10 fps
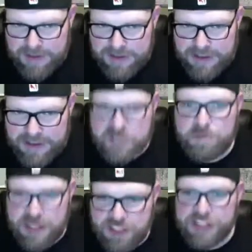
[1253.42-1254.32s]

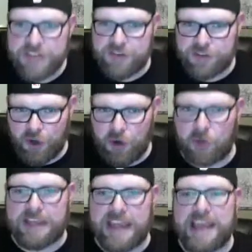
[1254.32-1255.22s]
Especially if they're
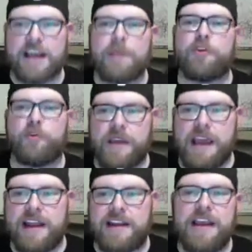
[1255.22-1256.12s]
told, hey, come
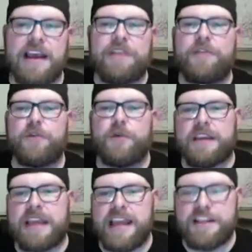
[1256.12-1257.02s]
create, and if you
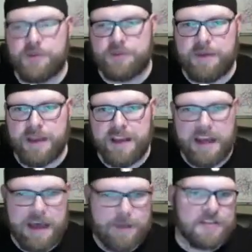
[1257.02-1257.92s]
engage with me,
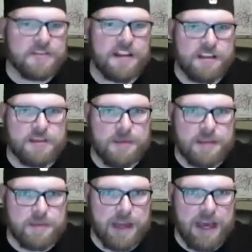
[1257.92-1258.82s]
I'm going to send you some
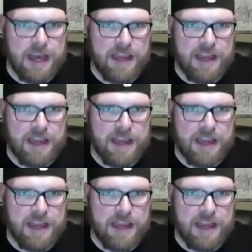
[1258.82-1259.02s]
SBI.